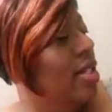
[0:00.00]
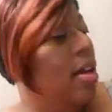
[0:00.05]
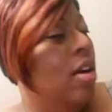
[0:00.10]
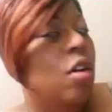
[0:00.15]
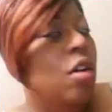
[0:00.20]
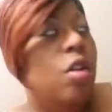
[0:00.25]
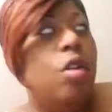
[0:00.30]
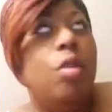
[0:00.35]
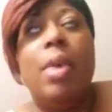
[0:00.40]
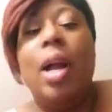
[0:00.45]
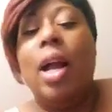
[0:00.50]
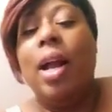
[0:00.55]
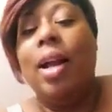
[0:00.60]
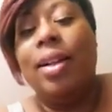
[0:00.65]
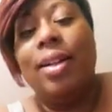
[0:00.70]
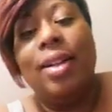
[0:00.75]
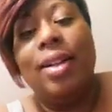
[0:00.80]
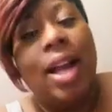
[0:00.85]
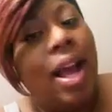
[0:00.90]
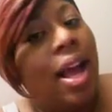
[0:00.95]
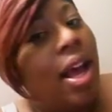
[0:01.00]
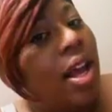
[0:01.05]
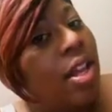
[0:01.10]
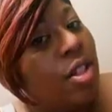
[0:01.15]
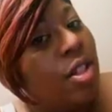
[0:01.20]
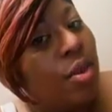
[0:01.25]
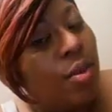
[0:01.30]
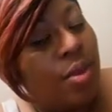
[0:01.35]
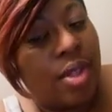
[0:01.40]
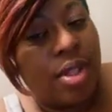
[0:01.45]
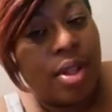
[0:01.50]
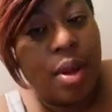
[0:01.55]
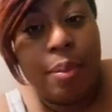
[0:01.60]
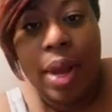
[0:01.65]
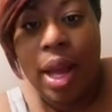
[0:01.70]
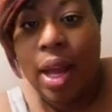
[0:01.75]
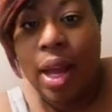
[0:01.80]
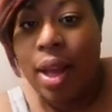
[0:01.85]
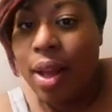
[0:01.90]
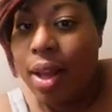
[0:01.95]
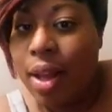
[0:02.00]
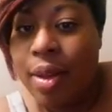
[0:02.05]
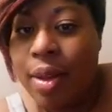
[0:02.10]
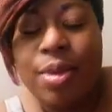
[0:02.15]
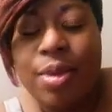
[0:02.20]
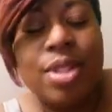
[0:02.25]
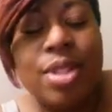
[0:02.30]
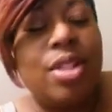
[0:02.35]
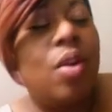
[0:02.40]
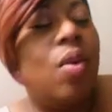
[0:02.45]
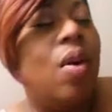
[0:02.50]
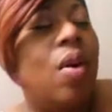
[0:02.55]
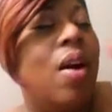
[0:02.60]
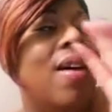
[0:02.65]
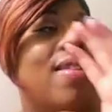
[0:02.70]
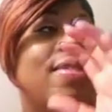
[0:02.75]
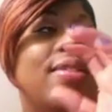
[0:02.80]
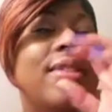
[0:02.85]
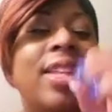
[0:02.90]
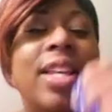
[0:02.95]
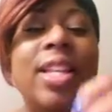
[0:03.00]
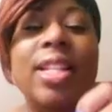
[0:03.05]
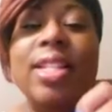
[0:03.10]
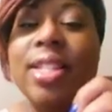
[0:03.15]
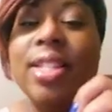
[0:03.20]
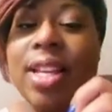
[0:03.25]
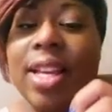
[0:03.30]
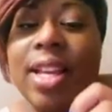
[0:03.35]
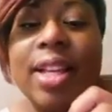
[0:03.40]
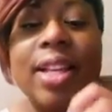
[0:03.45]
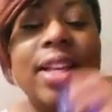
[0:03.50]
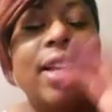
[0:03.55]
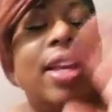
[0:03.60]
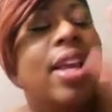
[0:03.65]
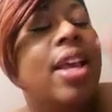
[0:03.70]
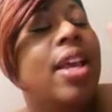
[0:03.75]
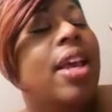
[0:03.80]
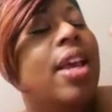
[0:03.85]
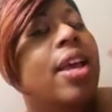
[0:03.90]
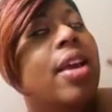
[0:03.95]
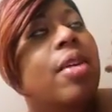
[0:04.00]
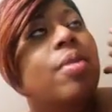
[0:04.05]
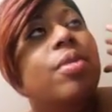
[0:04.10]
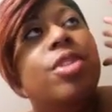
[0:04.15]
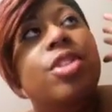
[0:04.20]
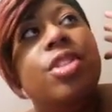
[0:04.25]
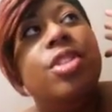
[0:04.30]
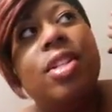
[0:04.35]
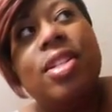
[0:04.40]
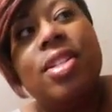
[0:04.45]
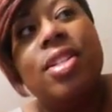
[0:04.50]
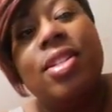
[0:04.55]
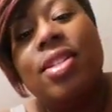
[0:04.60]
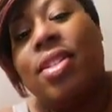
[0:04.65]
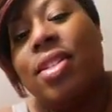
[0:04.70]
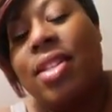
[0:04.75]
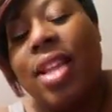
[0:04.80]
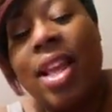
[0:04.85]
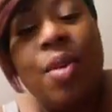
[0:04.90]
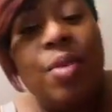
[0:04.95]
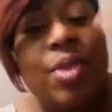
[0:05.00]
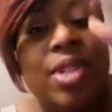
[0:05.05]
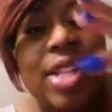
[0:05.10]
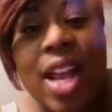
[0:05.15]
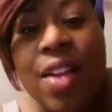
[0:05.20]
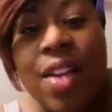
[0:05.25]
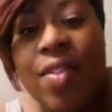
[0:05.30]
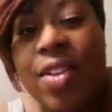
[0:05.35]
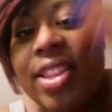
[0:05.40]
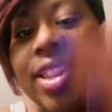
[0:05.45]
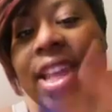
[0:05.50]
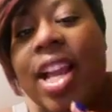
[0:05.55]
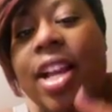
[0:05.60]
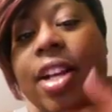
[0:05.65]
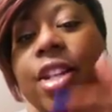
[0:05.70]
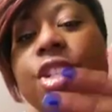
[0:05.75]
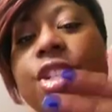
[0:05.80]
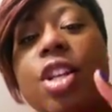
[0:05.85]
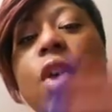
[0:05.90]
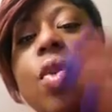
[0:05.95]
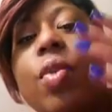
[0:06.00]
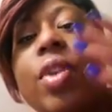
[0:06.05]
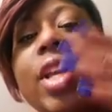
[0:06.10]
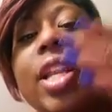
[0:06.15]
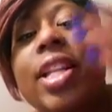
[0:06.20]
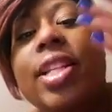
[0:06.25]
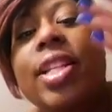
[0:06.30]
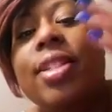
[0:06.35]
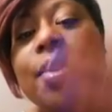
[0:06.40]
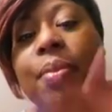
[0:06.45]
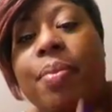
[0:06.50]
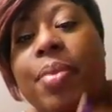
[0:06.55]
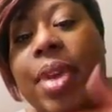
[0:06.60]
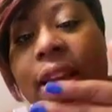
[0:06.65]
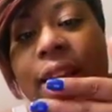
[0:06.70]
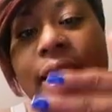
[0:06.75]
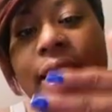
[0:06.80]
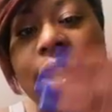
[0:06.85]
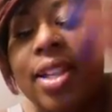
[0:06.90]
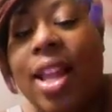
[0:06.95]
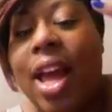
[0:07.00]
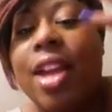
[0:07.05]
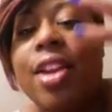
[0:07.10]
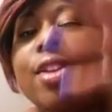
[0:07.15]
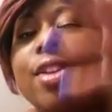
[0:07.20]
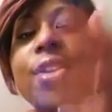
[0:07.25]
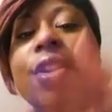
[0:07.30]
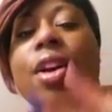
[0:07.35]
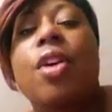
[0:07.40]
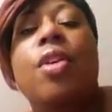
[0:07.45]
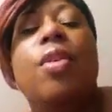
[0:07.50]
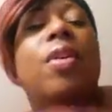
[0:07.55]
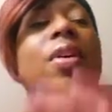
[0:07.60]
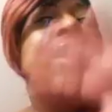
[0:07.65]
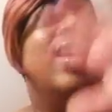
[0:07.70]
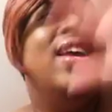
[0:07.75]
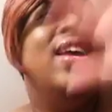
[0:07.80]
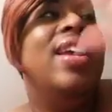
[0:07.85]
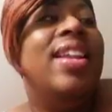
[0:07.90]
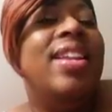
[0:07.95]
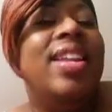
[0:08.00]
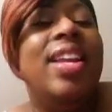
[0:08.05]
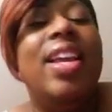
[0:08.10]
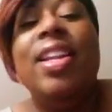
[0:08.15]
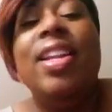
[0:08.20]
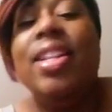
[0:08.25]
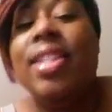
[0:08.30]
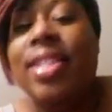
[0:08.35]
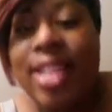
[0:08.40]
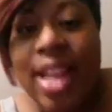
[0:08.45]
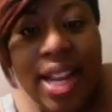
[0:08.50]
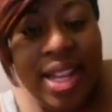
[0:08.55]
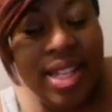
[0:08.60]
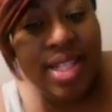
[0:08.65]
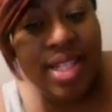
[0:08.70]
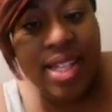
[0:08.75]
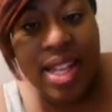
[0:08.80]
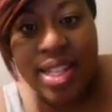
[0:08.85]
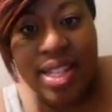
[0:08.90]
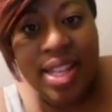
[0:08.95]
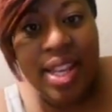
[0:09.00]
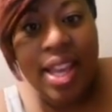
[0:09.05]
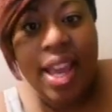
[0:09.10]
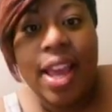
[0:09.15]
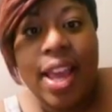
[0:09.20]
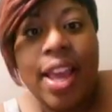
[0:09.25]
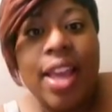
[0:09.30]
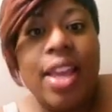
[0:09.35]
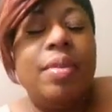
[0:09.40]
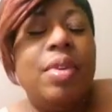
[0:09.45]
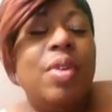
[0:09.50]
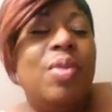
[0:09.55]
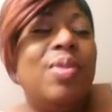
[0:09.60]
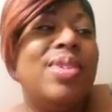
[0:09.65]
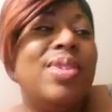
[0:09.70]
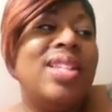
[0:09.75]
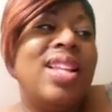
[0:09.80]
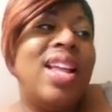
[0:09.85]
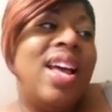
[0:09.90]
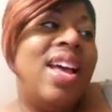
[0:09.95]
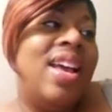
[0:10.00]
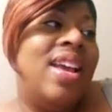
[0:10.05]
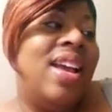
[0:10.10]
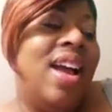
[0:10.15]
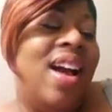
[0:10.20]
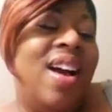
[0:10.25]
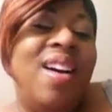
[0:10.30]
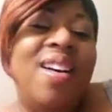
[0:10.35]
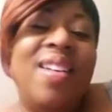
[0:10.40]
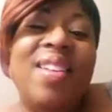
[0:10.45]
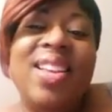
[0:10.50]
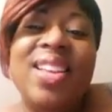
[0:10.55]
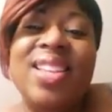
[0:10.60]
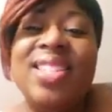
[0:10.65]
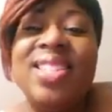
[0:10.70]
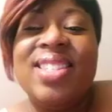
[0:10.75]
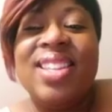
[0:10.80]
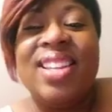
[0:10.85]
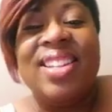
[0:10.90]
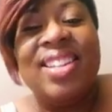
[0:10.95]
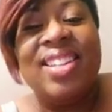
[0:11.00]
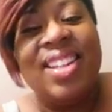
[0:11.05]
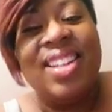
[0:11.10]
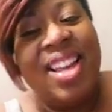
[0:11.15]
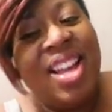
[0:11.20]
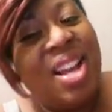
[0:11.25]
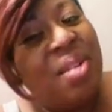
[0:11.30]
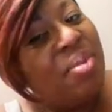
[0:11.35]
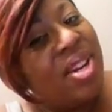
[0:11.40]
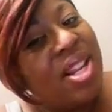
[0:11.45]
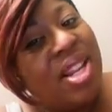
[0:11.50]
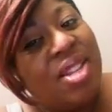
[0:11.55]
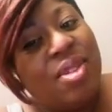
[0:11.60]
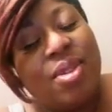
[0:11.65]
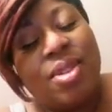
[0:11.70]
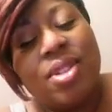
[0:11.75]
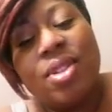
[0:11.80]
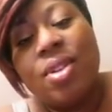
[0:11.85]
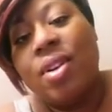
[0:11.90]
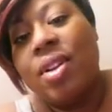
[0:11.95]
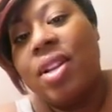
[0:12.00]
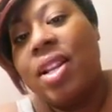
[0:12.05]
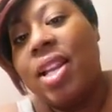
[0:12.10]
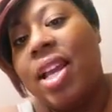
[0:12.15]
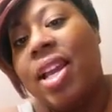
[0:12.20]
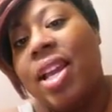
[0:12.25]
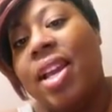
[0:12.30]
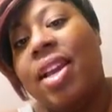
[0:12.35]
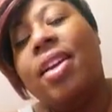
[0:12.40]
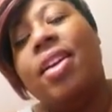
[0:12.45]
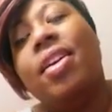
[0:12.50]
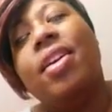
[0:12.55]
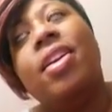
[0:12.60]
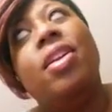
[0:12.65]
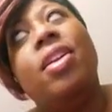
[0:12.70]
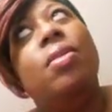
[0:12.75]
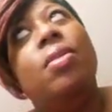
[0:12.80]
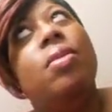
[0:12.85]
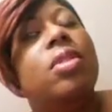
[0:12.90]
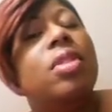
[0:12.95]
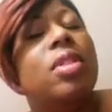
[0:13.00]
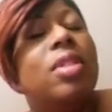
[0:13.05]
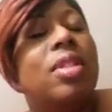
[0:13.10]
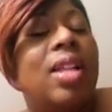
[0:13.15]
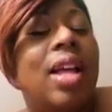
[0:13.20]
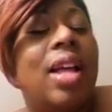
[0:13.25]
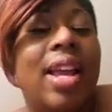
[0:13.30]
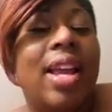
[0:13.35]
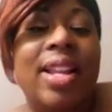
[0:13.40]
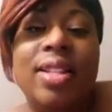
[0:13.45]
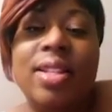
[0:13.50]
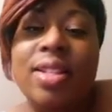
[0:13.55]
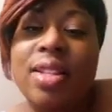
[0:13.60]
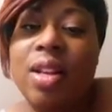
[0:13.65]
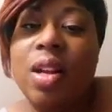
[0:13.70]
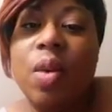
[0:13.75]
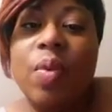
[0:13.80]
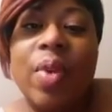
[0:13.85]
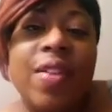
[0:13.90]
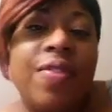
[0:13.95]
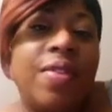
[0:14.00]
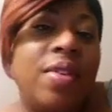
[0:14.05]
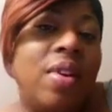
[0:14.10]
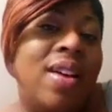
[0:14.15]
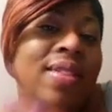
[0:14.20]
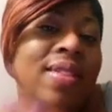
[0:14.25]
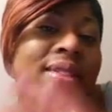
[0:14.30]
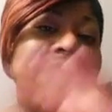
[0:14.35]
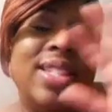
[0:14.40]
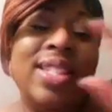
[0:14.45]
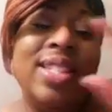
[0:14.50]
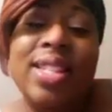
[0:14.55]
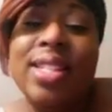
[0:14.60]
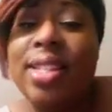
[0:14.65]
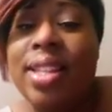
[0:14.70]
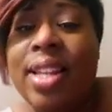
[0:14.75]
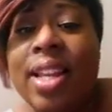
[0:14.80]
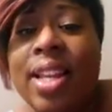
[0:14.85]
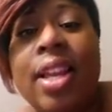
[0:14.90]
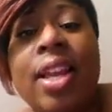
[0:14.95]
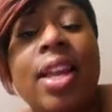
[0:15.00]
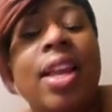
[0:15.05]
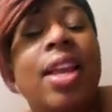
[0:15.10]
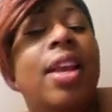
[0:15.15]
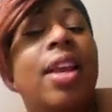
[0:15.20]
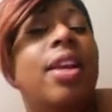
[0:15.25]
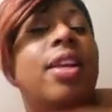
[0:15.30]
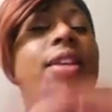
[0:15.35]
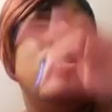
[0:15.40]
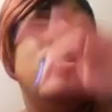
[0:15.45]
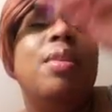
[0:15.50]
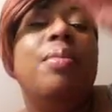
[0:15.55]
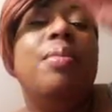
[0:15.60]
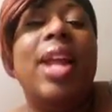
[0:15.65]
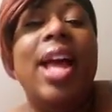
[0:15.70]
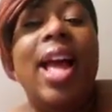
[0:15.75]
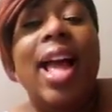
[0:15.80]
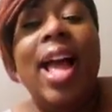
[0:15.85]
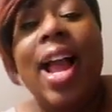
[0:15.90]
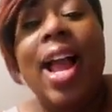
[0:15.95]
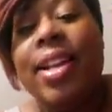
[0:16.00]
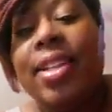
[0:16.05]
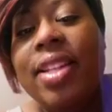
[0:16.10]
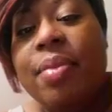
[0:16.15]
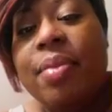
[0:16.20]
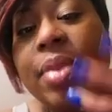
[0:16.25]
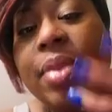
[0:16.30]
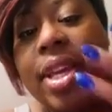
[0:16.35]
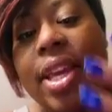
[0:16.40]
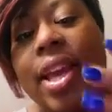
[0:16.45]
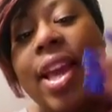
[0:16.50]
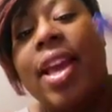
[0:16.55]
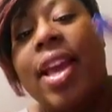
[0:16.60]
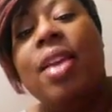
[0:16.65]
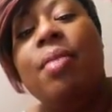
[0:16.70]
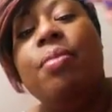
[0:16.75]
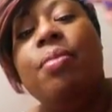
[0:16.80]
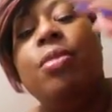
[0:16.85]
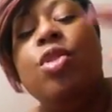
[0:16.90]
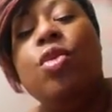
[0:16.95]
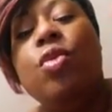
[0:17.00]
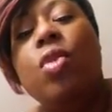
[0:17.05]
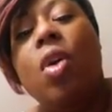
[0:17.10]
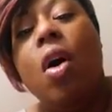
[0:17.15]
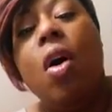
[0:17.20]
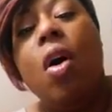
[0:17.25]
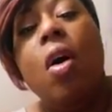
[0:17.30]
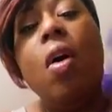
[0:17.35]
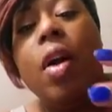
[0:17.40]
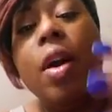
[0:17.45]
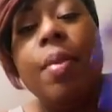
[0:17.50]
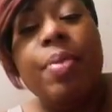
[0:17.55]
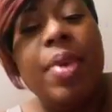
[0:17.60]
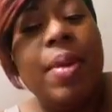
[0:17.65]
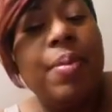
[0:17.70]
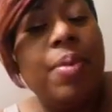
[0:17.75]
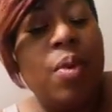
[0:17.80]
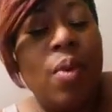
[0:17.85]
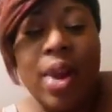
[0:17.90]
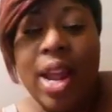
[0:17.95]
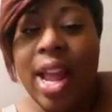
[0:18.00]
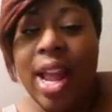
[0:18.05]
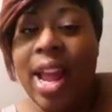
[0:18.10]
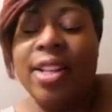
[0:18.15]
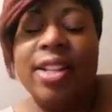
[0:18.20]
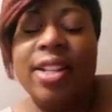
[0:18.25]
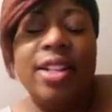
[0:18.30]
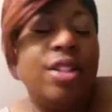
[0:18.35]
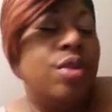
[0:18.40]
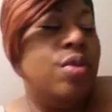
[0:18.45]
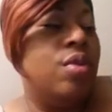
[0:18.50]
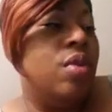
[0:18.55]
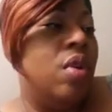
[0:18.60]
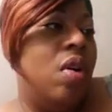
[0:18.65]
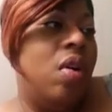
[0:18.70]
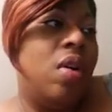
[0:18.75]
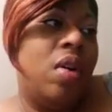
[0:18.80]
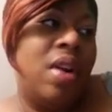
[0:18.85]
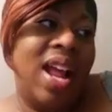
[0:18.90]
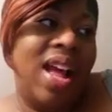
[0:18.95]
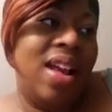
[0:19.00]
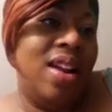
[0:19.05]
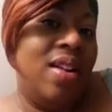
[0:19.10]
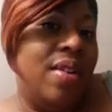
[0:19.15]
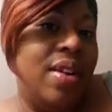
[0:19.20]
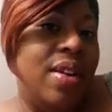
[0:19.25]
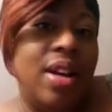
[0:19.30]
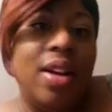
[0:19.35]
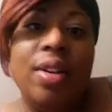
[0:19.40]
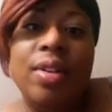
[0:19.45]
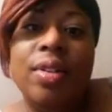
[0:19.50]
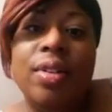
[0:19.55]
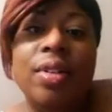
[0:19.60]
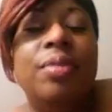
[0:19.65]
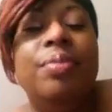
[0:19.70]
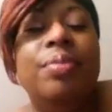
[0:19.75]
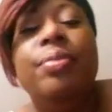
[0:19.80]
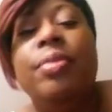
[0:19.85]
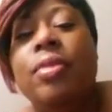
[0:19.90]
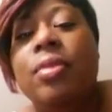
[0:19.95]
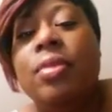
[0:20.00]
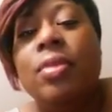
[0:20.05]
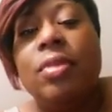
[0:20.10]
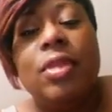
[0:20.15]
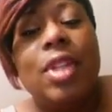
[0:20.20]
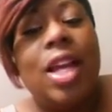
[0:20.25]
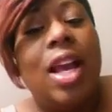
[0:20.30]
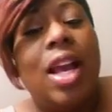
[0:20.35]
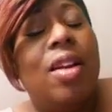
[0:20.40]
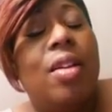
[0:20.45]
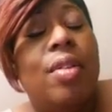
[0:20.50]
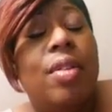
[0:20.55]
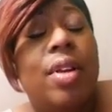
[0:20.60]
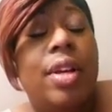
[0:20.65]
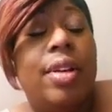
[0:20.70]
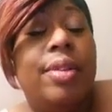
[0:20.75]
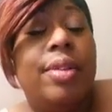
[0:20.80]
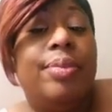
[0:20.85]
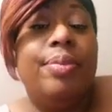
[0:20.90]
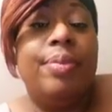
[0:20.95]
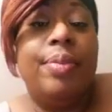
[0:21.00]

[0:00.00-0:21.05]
Oh my gosh, it was the bomb. It was so authentic. it was everything a show needed to be. Like, then the second season came and it was like all these celebrities was on there and it was just like it took away from the authenticity. Some of the acting became too hard. People were acting too hard. I don't know. I don't know.